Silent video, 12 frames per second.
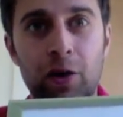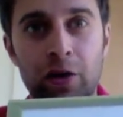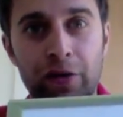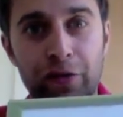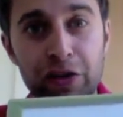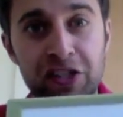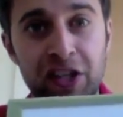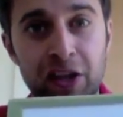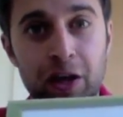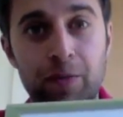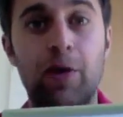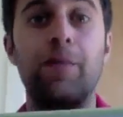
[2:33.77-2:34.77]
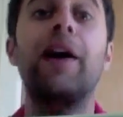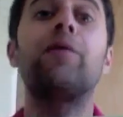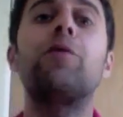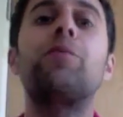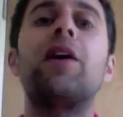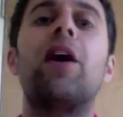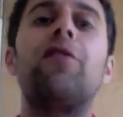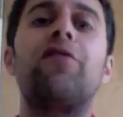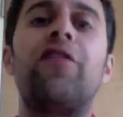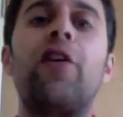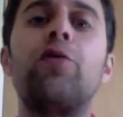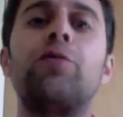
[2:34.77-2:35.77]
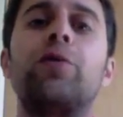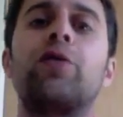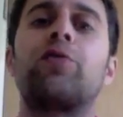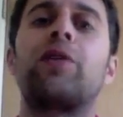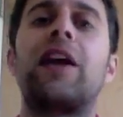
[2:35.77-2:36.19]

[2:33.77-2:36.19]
the first thing that comes to our mind would be a phone booth.